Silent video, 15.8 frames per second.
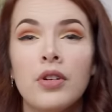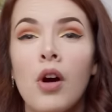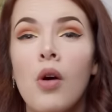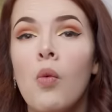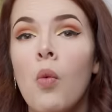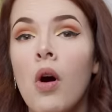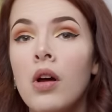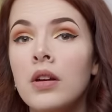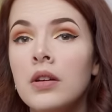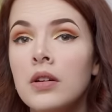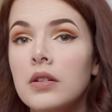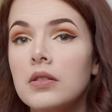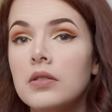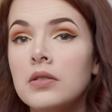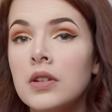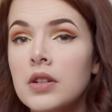not one,
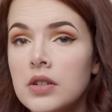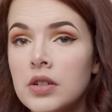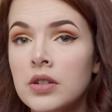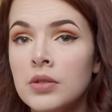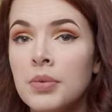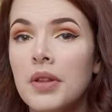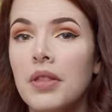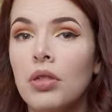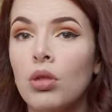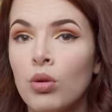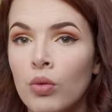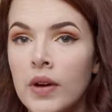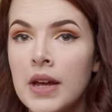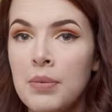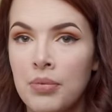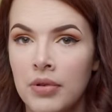not two, but
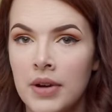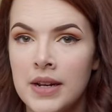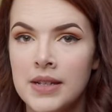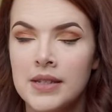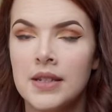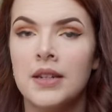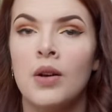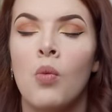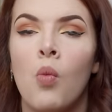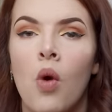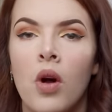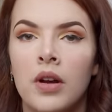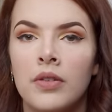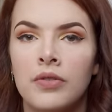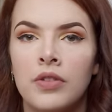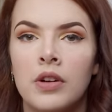three prints in, and
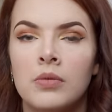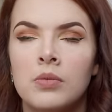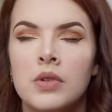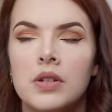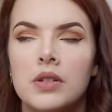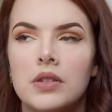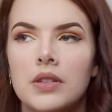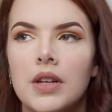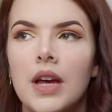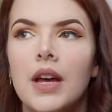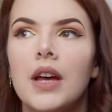one of them was